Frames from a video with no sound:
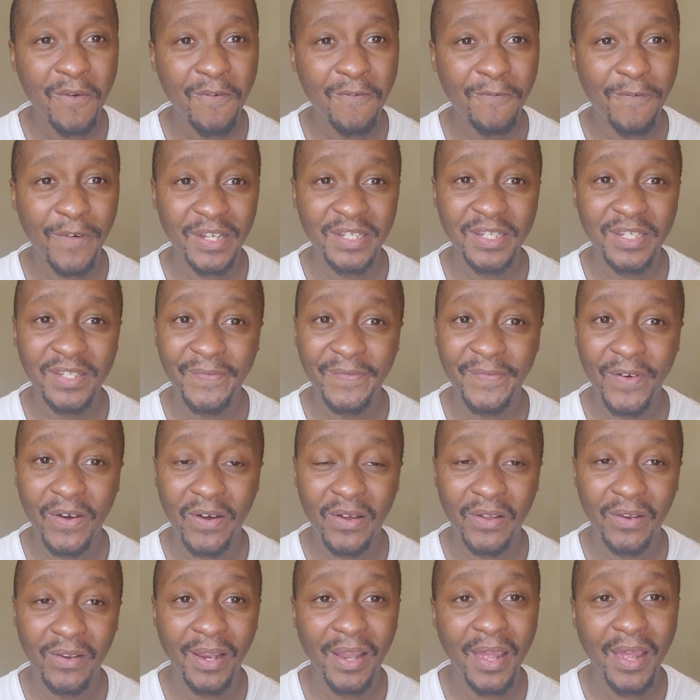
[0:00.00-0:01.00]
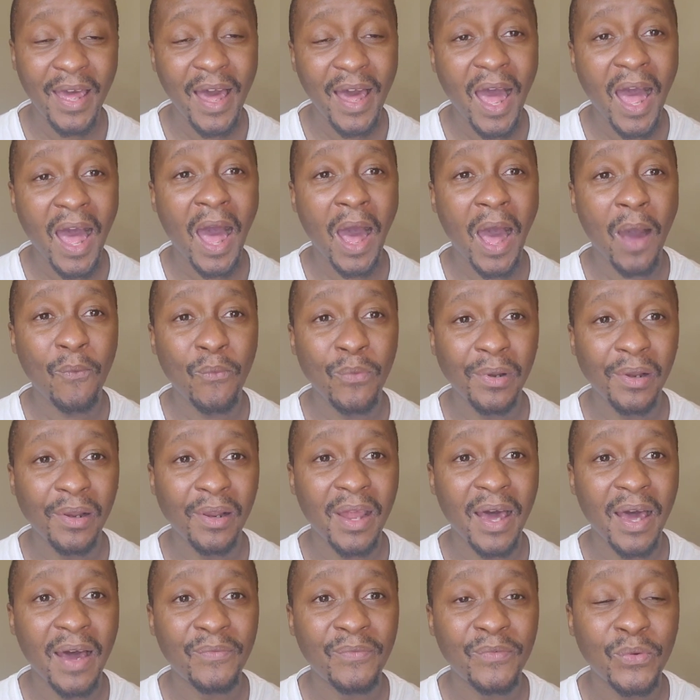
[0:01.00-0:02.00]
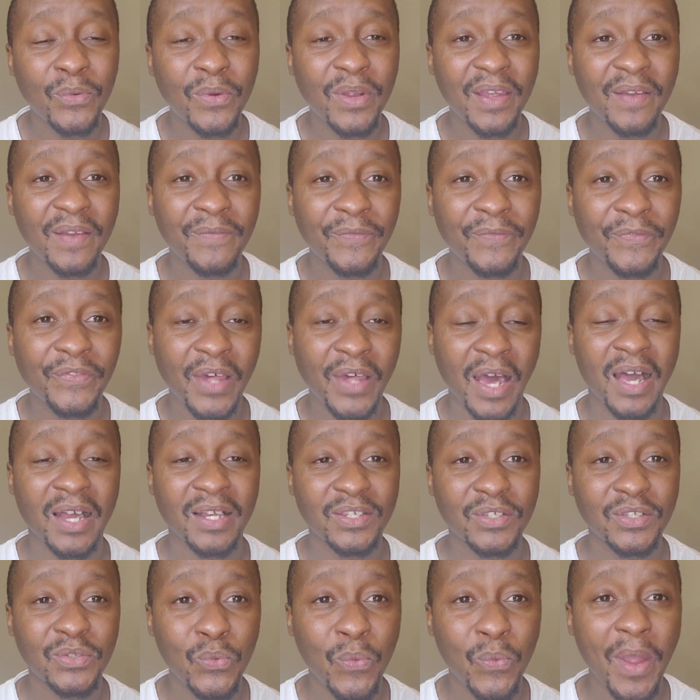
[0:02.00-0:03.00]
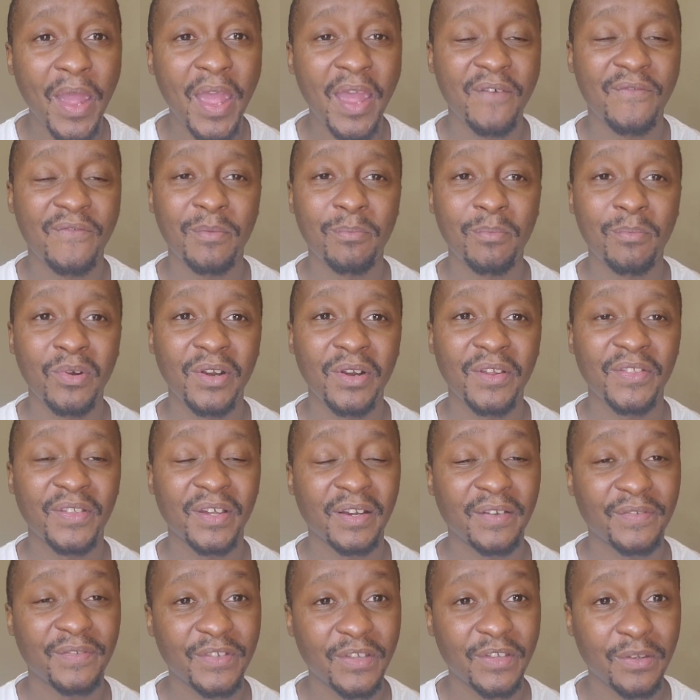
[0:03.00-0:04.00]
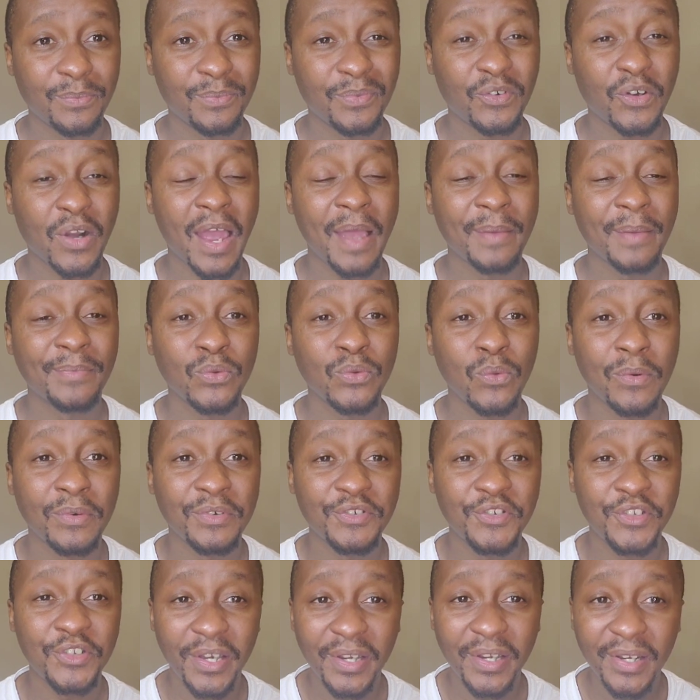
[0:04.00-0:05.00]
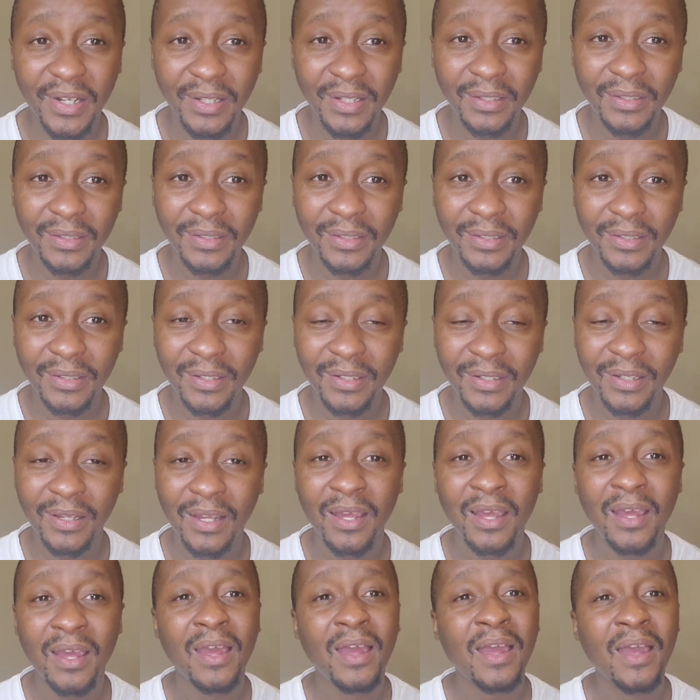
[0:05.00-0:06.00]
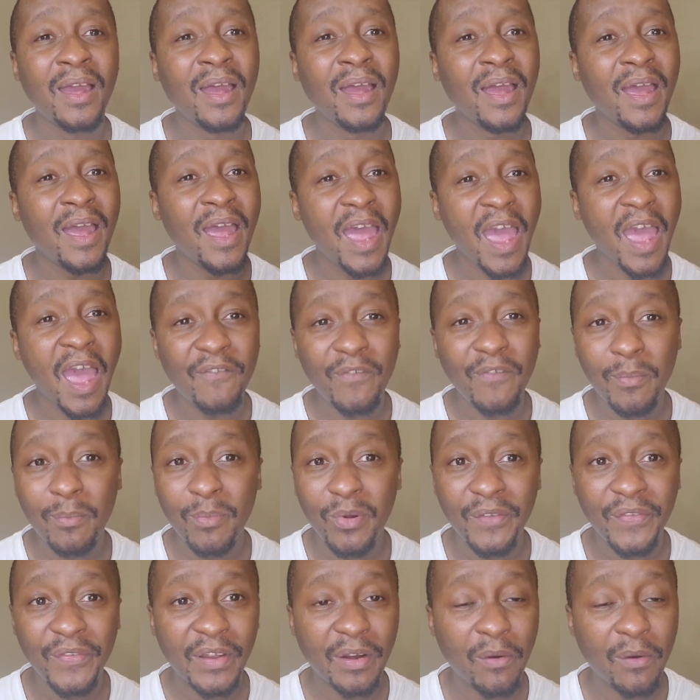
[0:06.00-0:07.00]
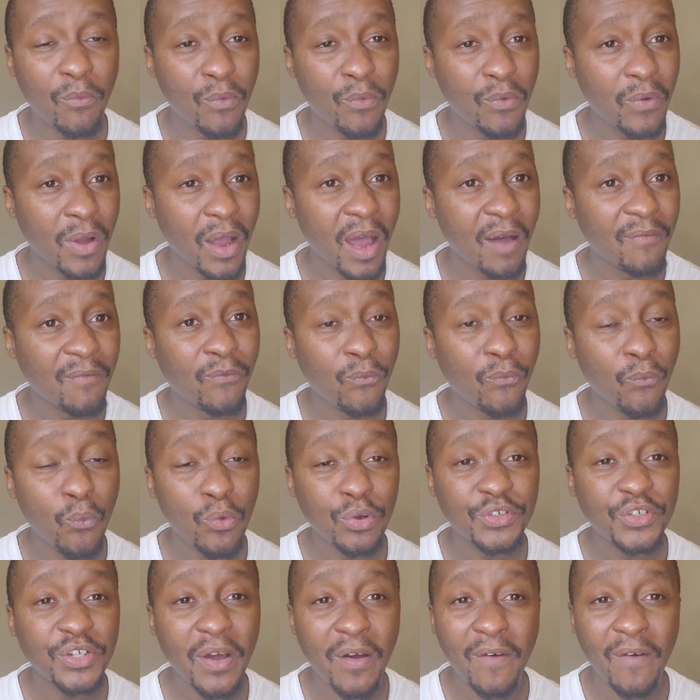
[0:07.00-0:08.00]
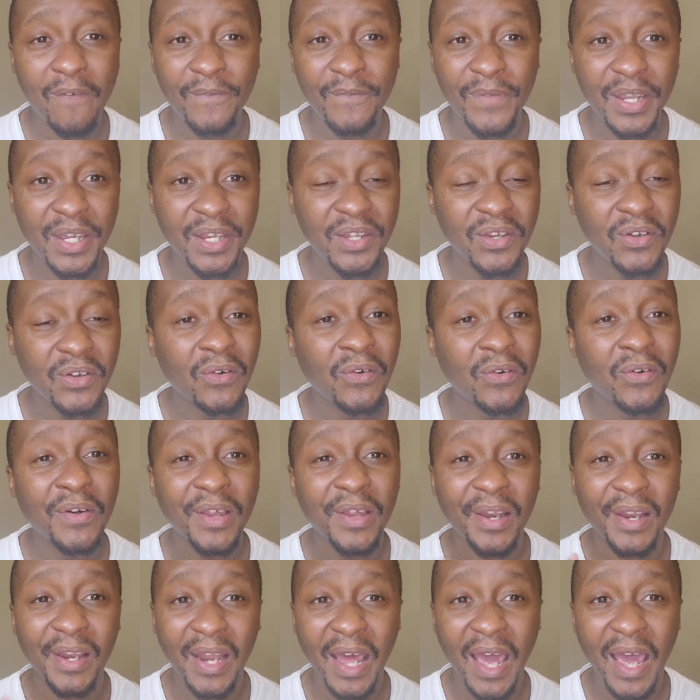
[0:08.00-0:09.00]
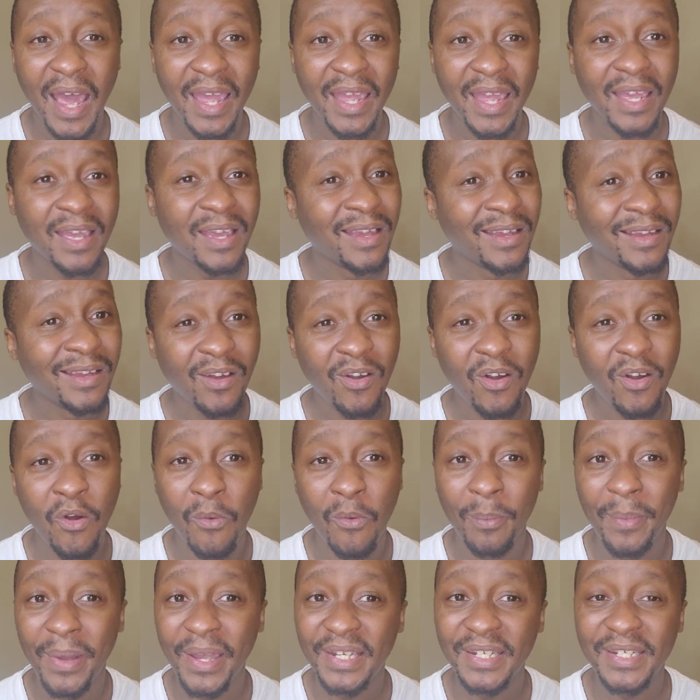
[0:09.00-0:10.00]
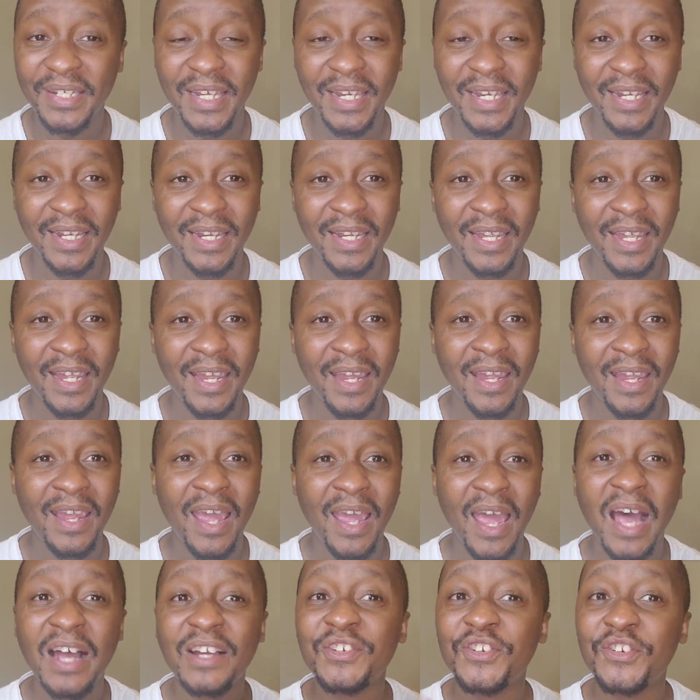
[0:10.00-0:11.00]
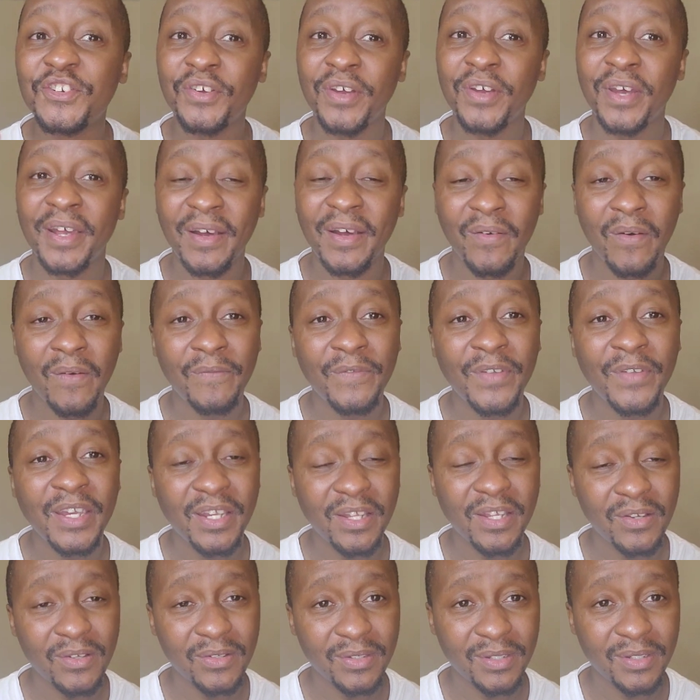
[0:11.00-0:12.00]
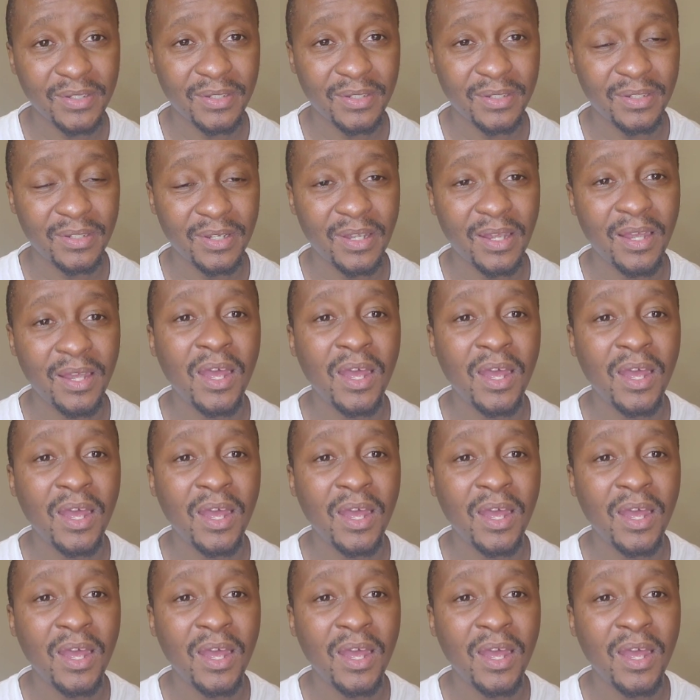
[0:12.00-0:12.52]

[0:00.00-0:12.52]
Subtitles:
First of all, I would love to give thanks to everybody that have subscribed to our channel, everybody that have watched our video, liked, commented, and shared our videos.